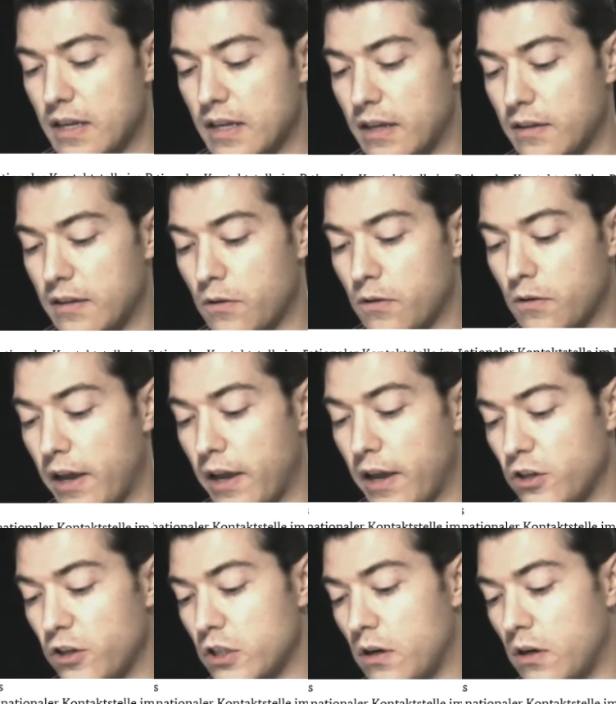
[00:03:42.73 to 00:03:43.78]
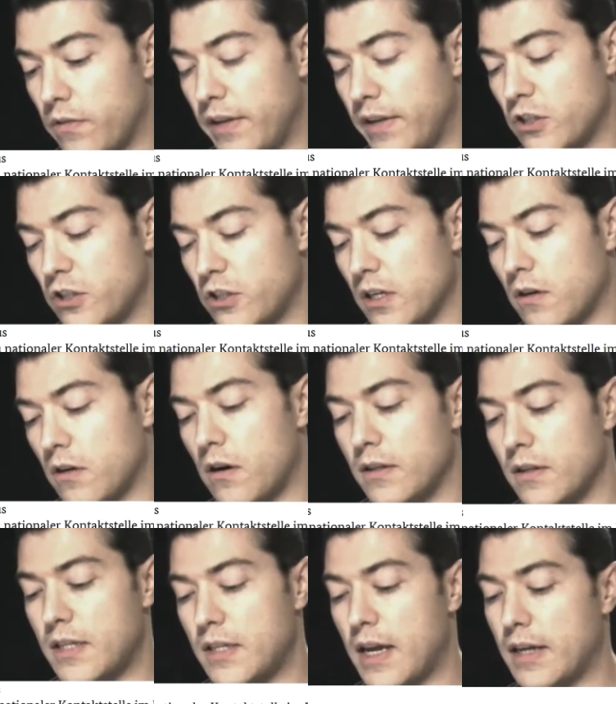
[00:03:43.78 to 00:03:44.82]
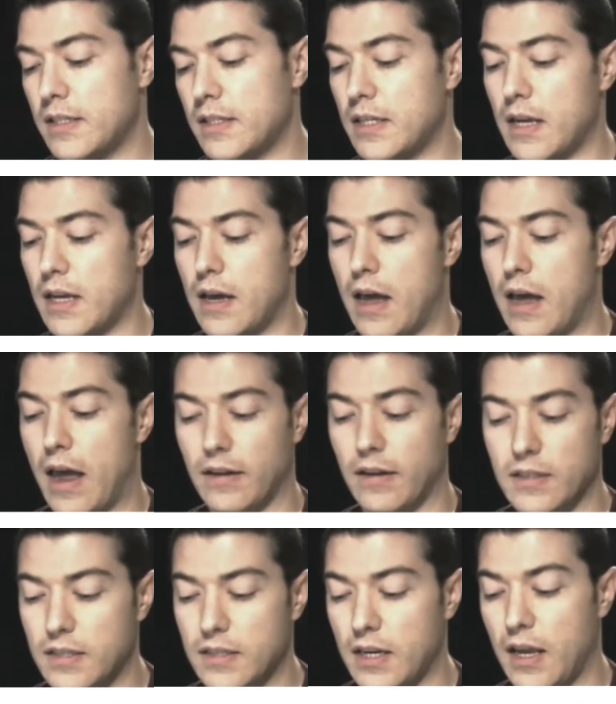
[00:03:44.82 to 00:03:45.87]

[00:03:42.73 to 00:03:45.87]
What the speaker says: creation of a national contact entity